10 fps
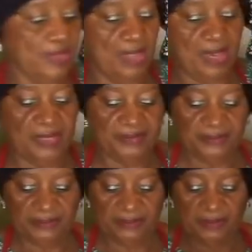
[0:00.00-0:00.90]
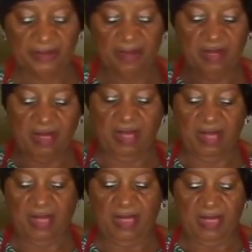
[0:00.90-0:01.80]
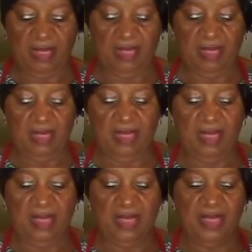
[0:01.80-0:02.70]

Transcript: No one is speaking in this clip.